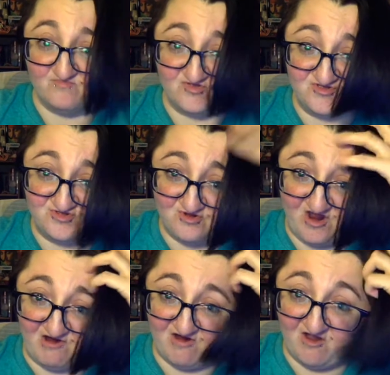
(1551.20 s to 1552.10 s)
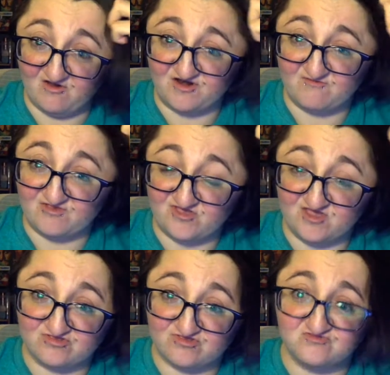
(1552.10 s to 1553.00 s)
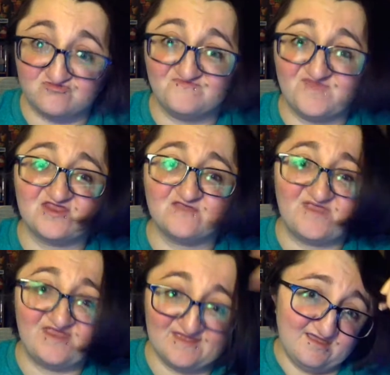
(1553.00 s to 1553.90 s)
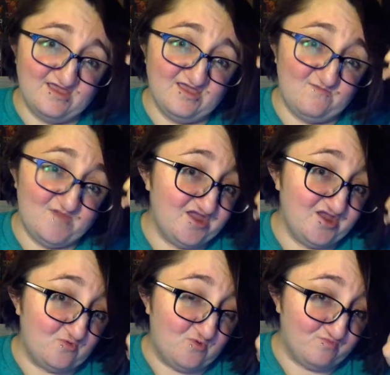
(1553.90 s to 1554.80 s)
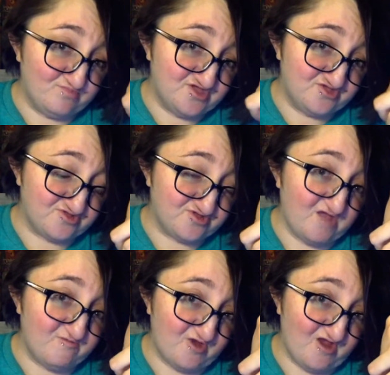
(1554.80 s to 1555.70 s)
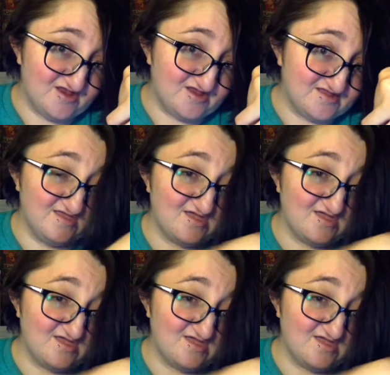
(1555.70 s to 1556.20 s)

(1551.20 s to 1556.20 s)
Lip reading: bleach your hair out and everything to use Manic Panic. And my hair won't bleach. I've tried. It